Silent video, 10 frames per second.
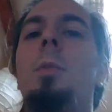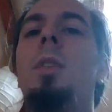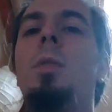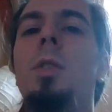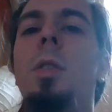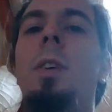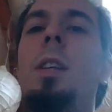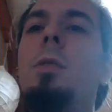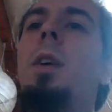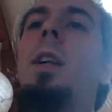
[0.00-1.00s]
it grows the
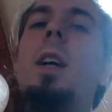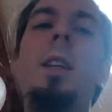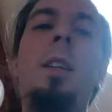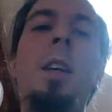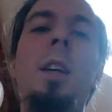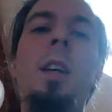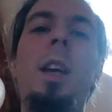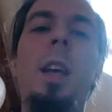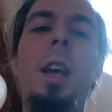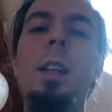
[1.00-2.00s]
value,
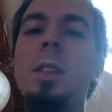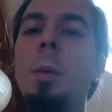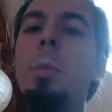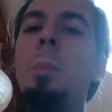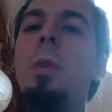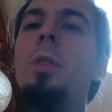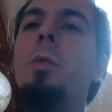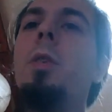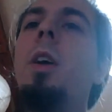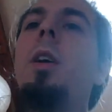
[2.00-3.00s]
and some people
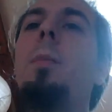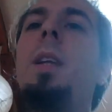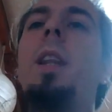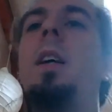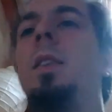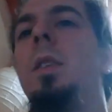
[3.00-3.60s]
do care about that.